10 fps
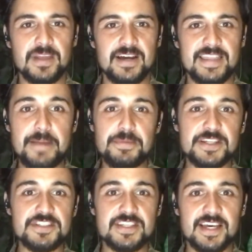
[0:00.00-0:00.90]
That being
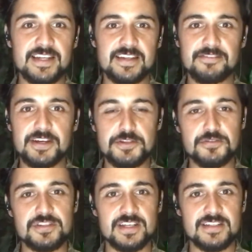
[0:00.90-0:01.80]
said, if I do
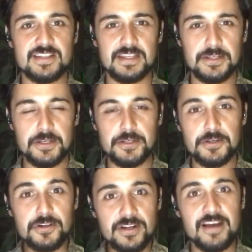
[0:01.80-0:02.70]
sense that
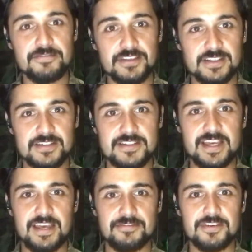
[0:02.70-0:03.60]
you're not feeling
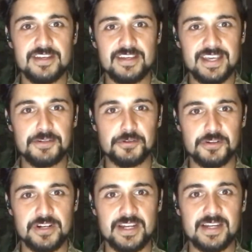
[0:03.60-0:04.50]
safe in
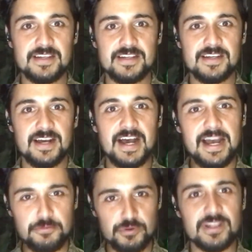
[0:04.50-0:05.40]
learning, I
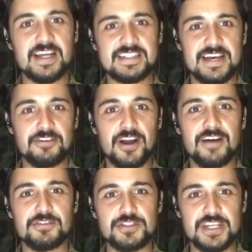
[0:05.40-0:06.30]
would like to have a
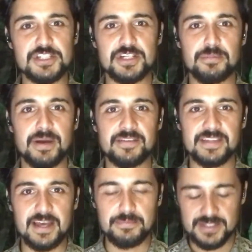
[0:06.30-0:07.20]
conversation about
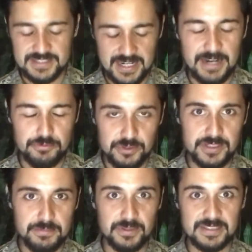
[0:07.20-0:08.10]
that, because I really
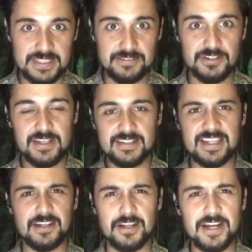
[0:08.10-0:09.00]
believe that
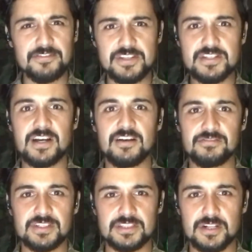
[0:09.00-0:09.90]
a lot of these
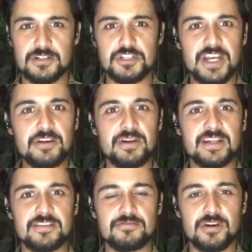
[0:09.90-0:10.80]
conflicts are
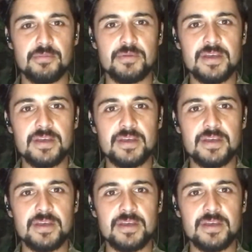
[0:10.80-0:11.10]
generated from